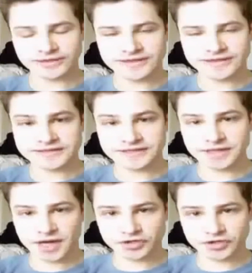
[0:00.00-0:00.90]
the early
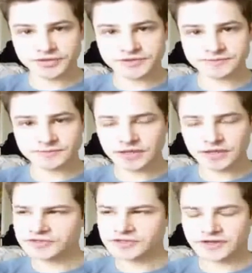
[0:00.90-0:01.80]
1900s
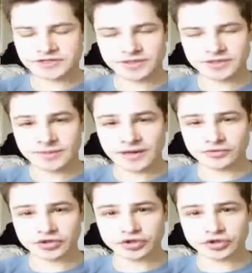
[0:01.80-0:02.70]
it was thought to be
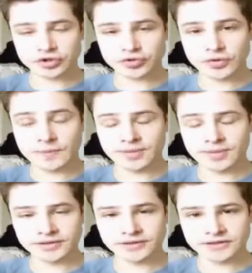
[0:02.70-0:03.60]
about 2
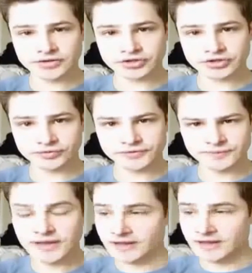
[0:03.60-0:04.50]
billion years old?
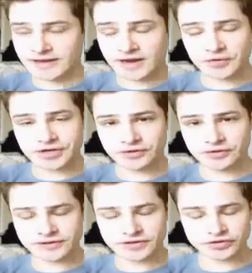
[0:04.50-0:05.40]
And now
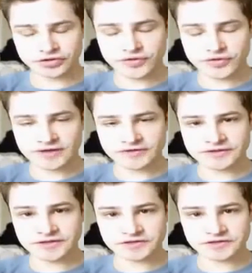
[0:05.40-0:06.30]
here in the year
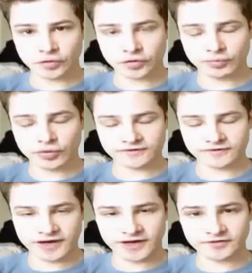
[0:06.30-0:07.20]
2000 is
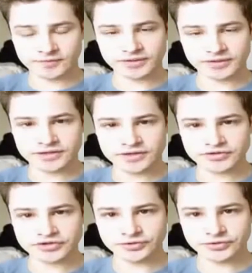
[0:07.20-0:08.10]
4.5 billion
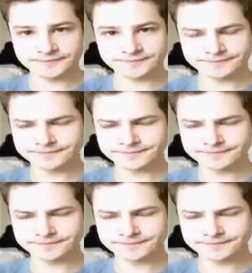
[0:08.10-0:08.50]
years old?